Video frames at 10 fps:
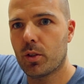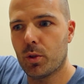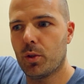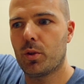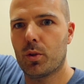
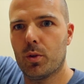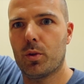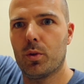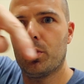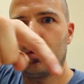doot, doot,
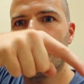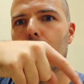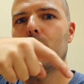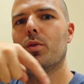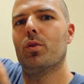doot, doot,
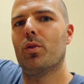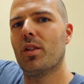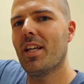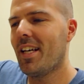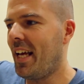doot, doot, doot, doot,
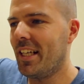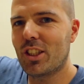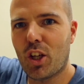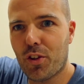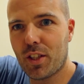in
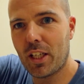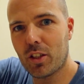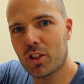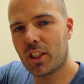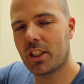sort of
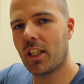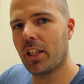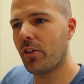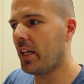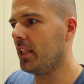360
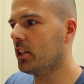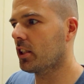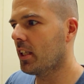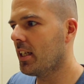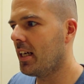
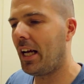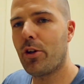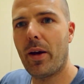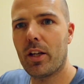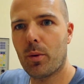degrees, and
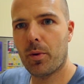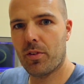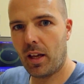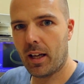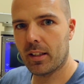you end up
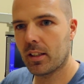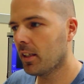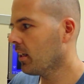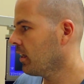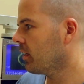with that.
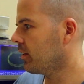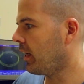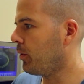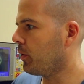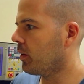
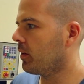Now,